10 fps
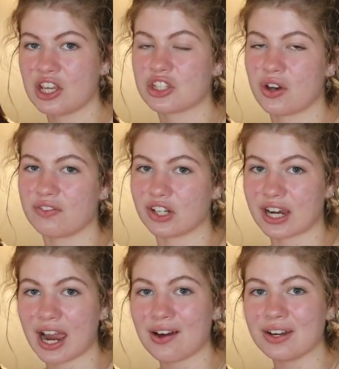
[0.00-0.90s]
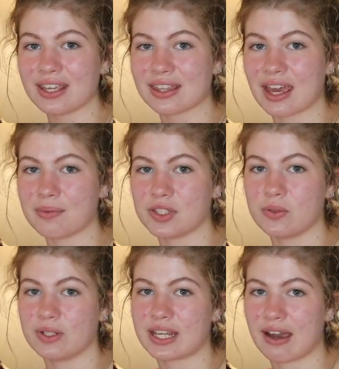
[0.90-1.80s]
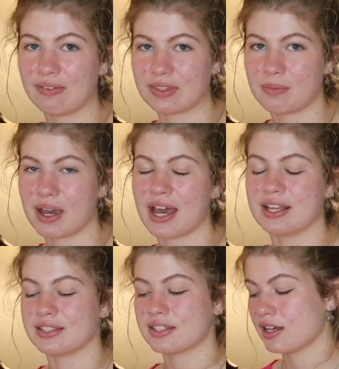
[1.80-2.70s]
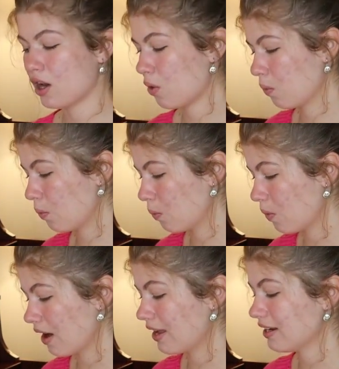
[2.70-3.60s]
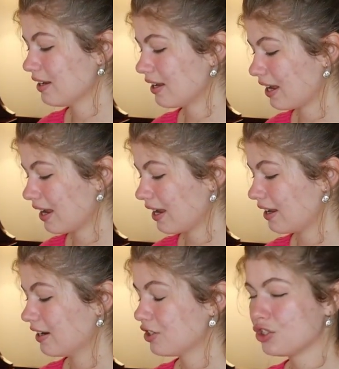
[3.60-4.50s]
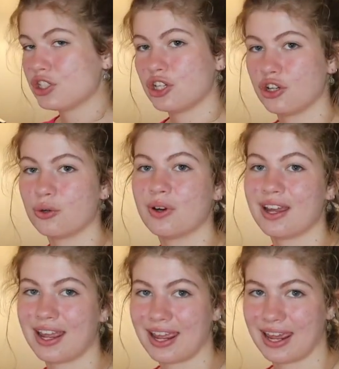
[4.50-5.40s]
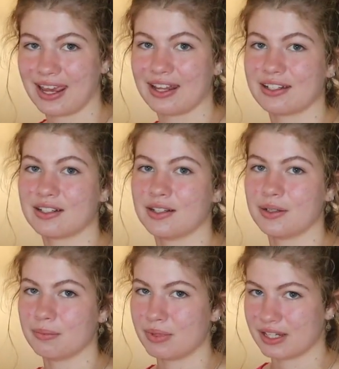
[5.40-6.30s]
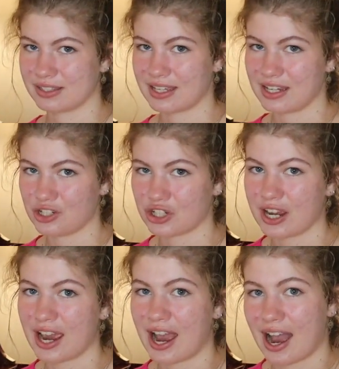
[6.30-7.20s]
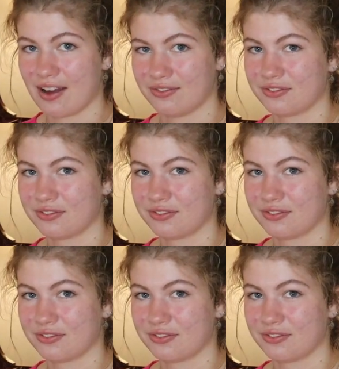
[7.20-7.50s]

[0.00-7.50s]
So if you're counting them, you would count them as 1 and 2 and, because they each get half.